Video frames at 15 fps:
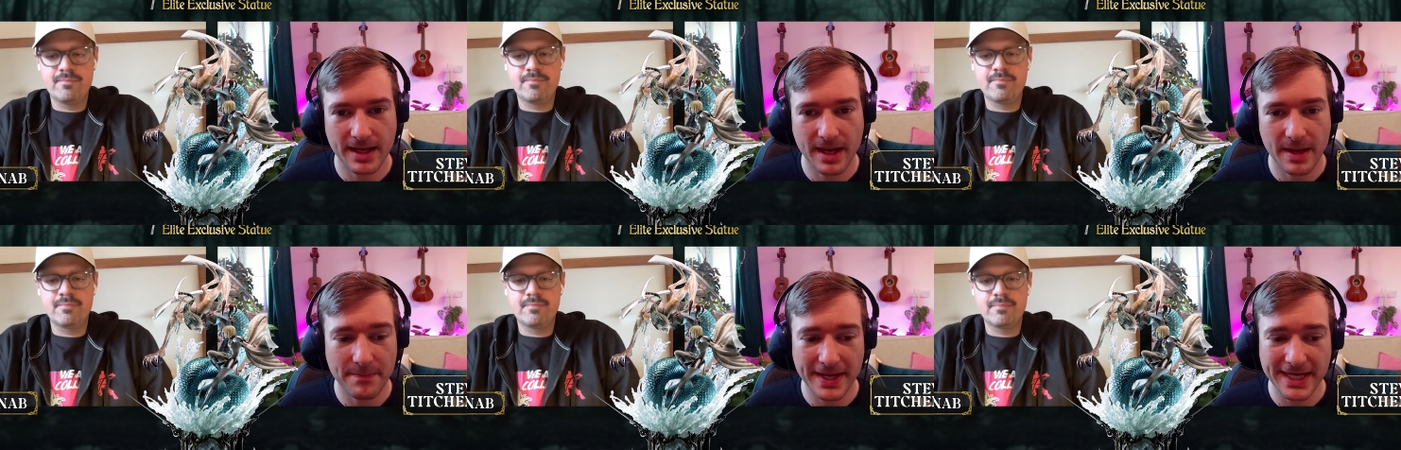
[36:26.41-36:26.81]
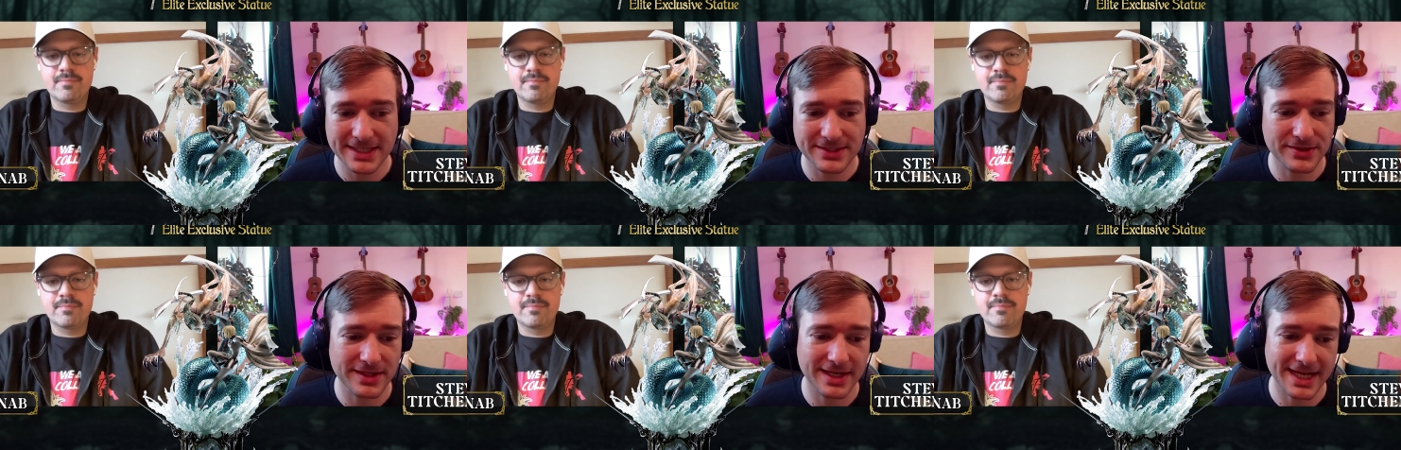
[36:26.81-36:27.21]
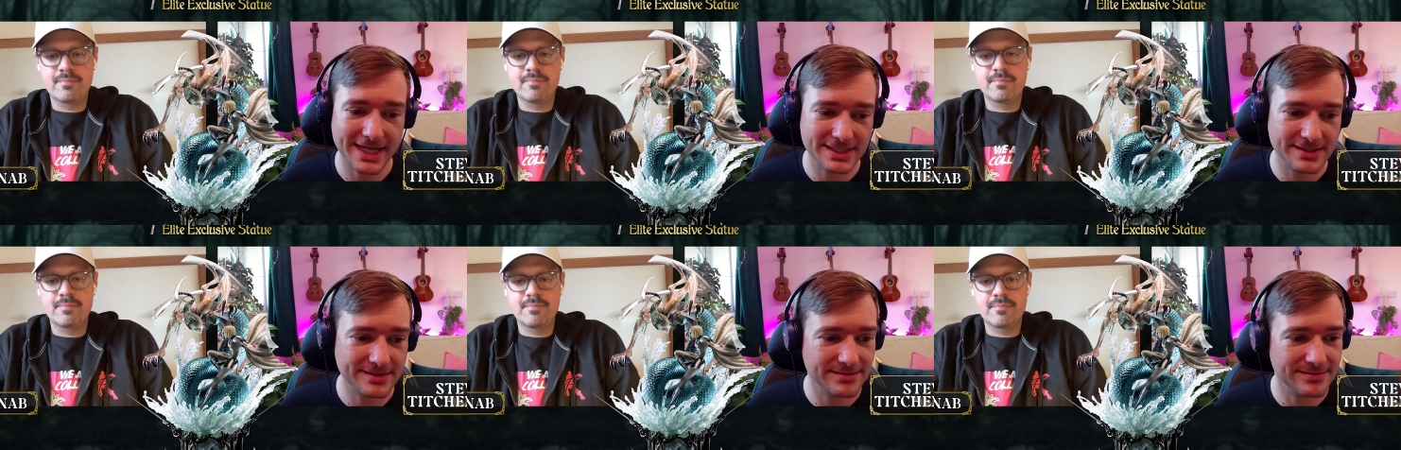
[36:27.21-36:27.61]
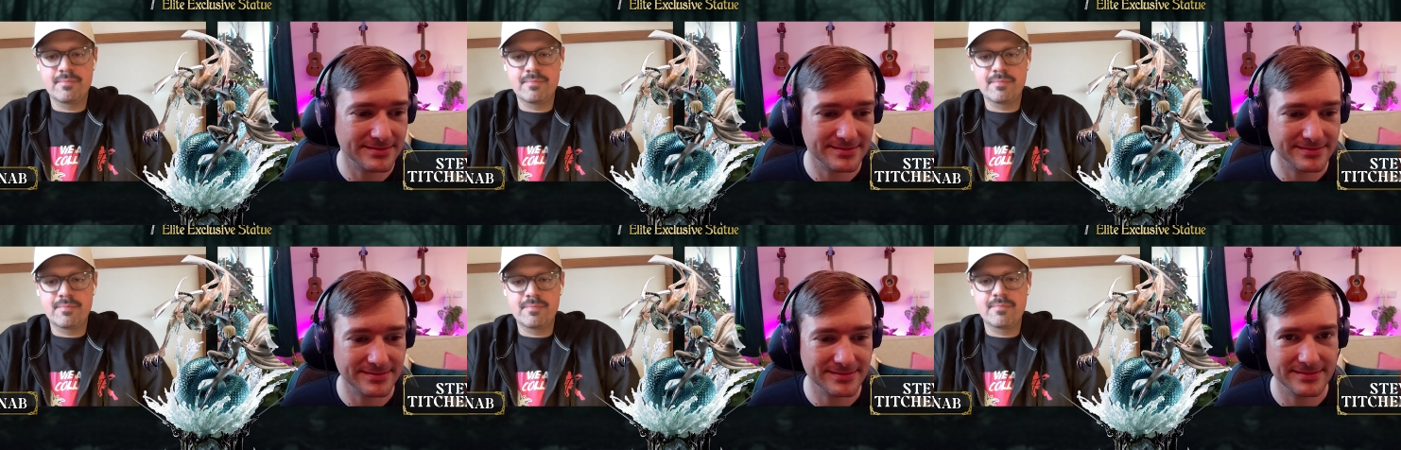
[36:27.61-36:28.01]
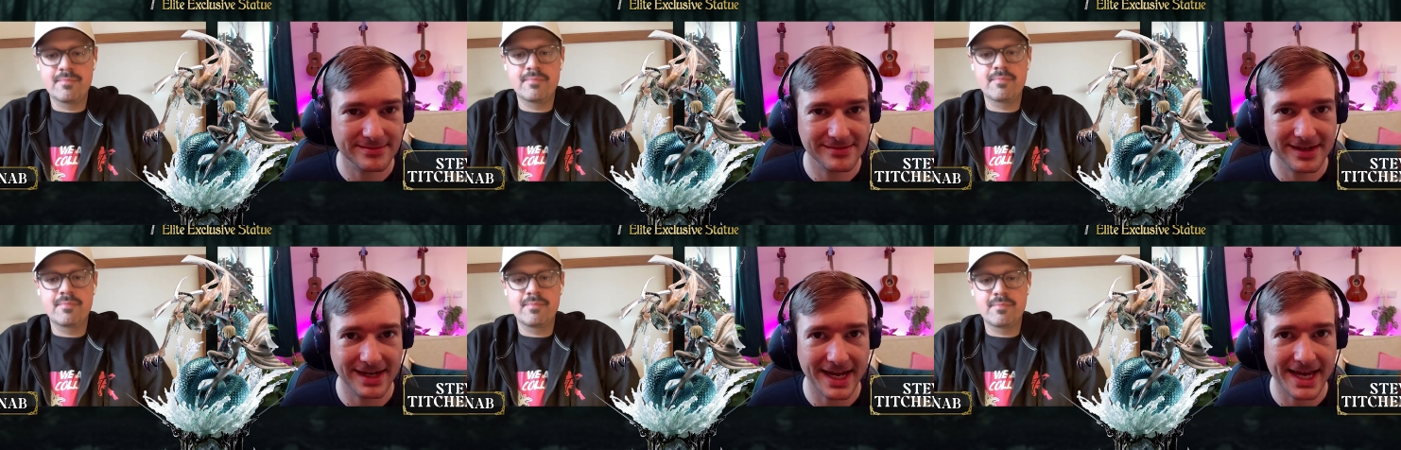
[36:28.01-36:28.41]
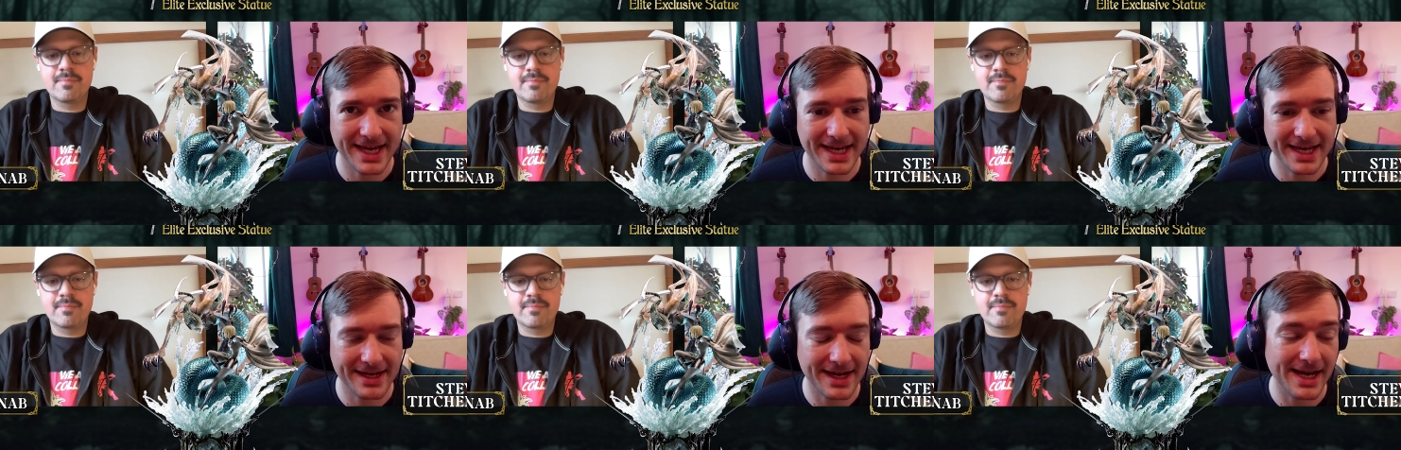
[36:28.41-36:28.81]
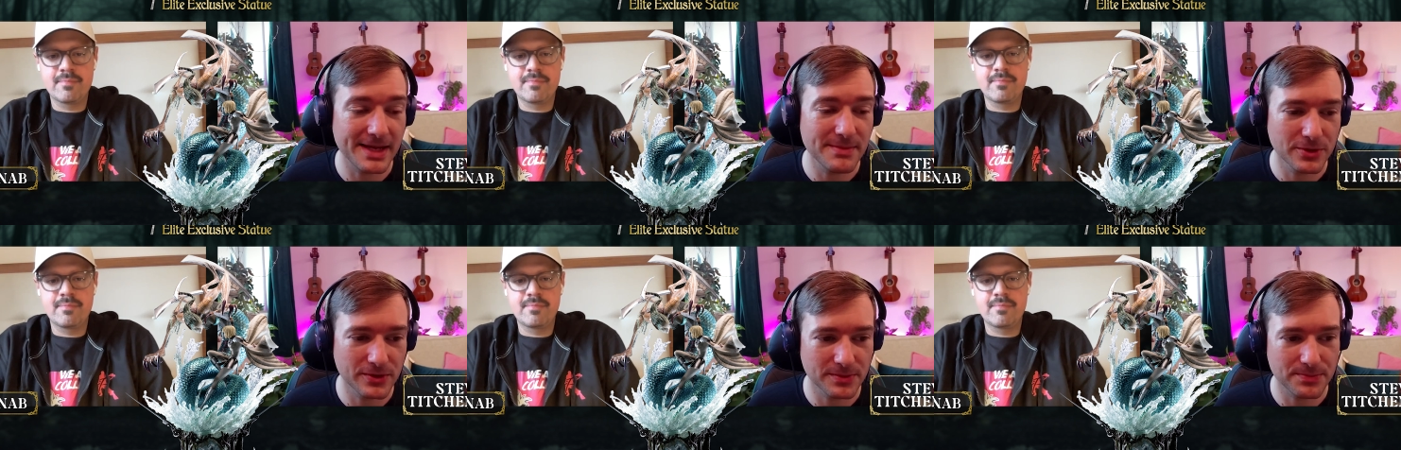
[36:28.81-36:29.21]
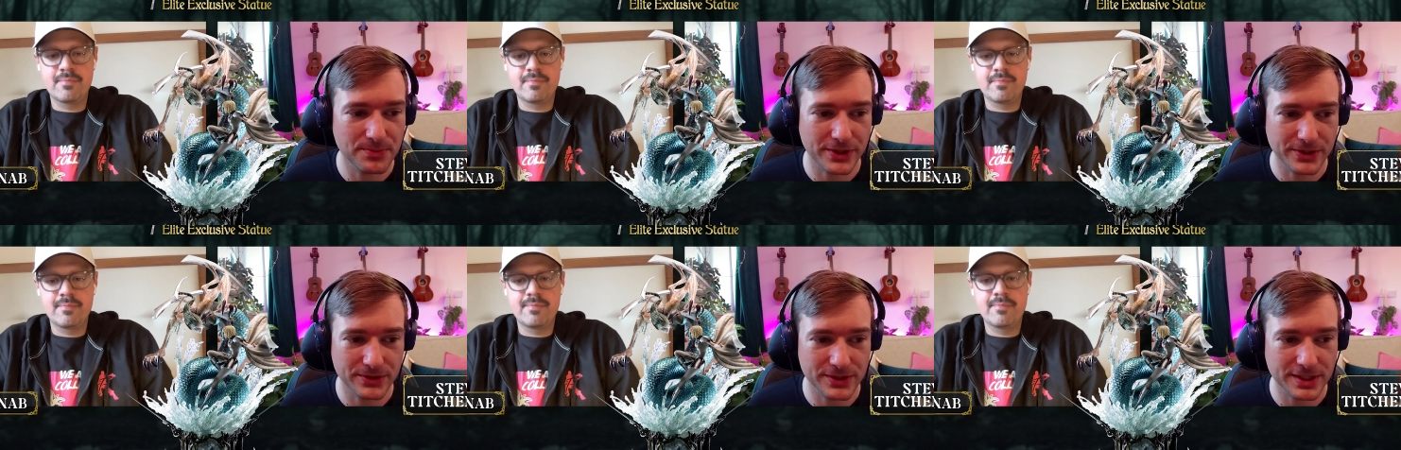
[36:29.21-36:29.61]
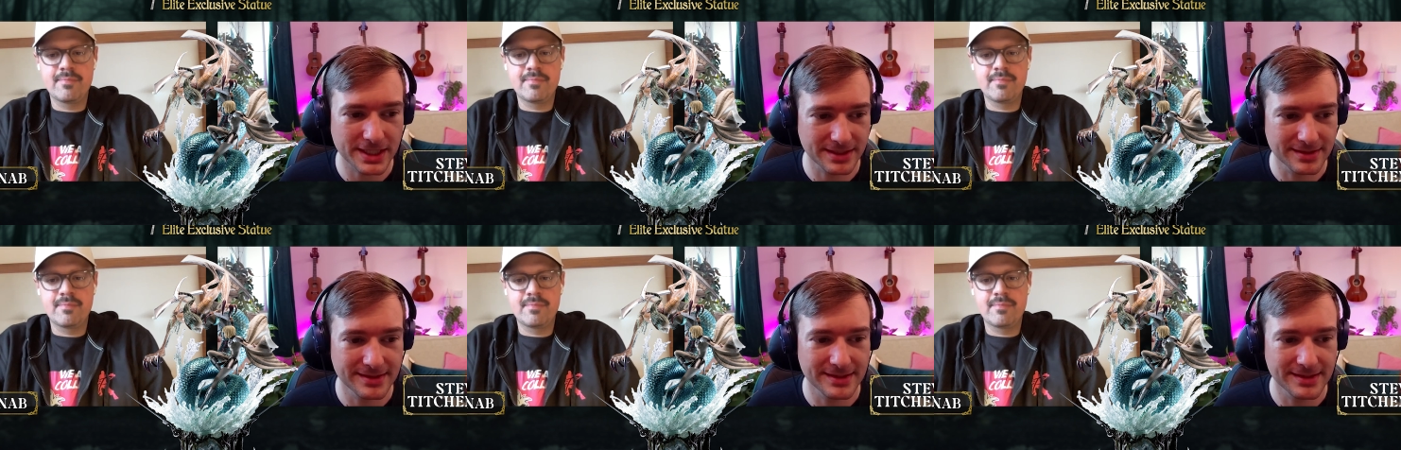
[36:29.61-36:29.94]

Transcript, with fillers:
Speaker 1: and based on the last Clare, Claymore pre-order,